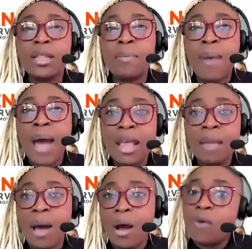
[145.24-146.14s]
the
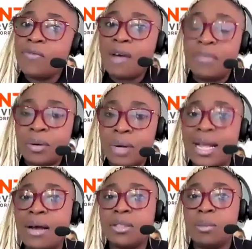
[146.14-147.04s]
buying power of
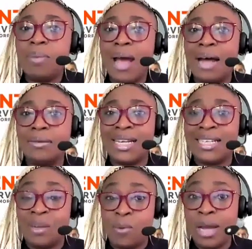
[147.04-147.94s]
£500,000
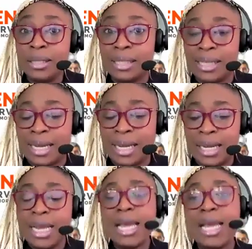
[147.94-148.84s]
as it works today
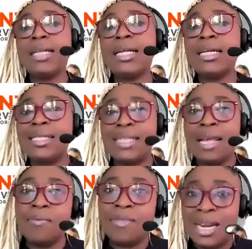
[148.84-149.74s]
is not the
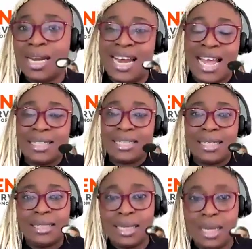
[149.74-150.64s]
same thing in the next
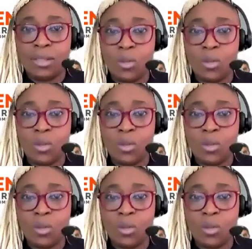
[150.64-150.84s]
30 years.